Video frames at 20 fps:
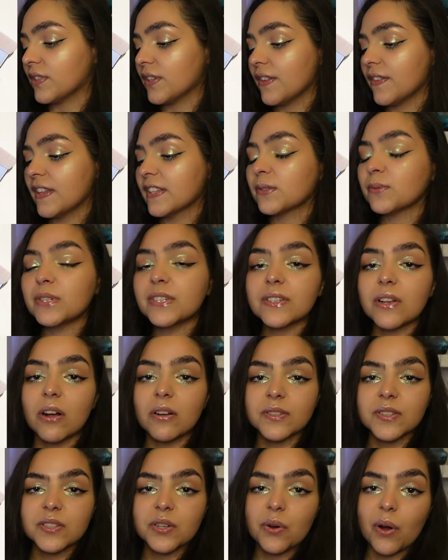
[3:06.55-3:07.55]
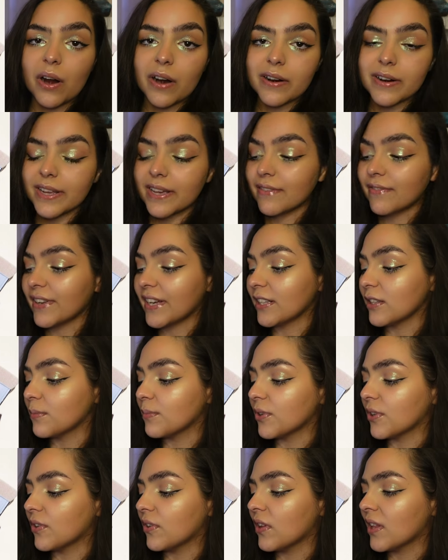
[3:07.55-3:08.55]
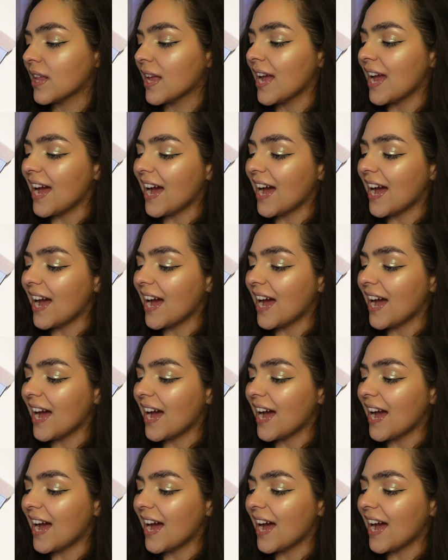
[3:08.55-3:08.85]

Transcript: This one is also already available.